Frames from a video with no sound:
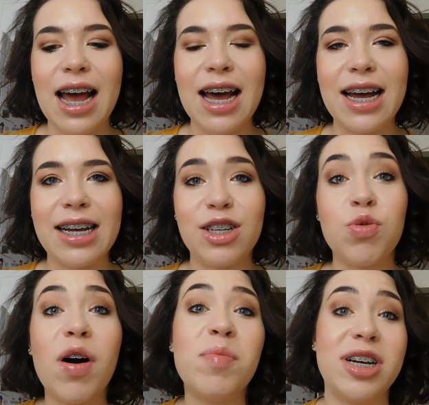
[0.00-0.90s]
Uh,
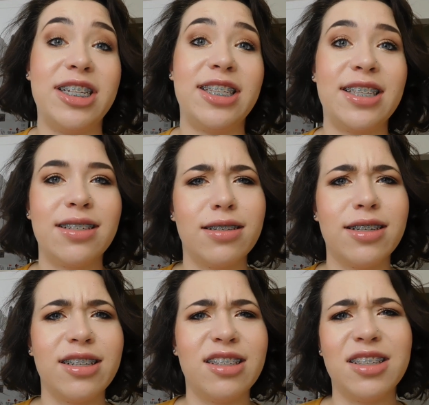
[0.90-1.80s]
twelve months,
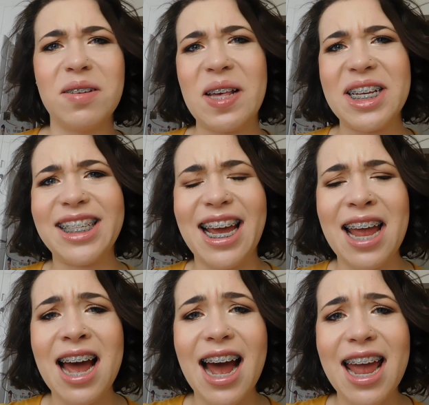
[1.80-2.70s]
or so they
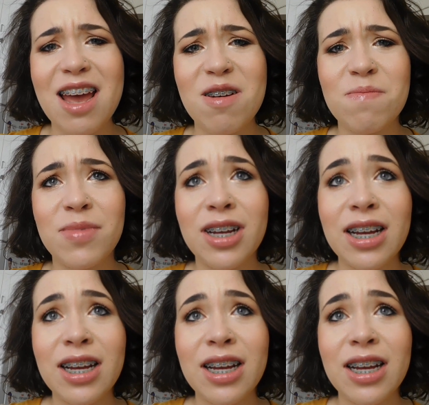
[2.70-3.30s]
say. I am